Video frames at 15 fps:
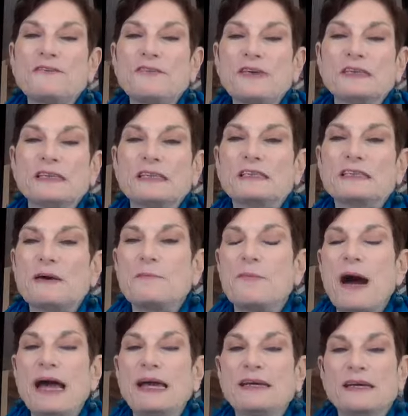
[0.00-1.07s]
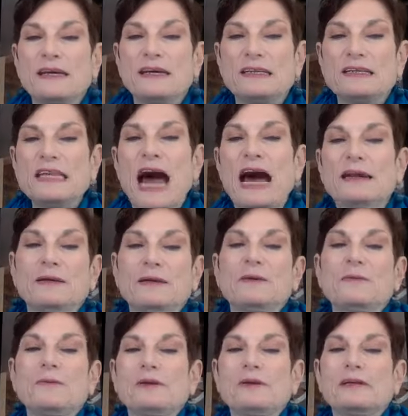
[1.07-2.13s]
feelings by not
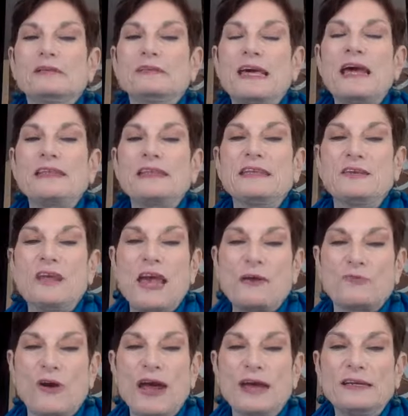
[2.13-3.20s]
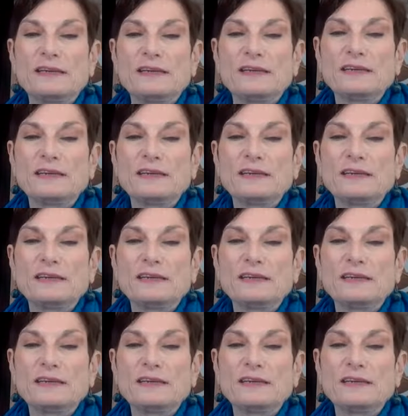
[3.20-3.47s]
saying their name right.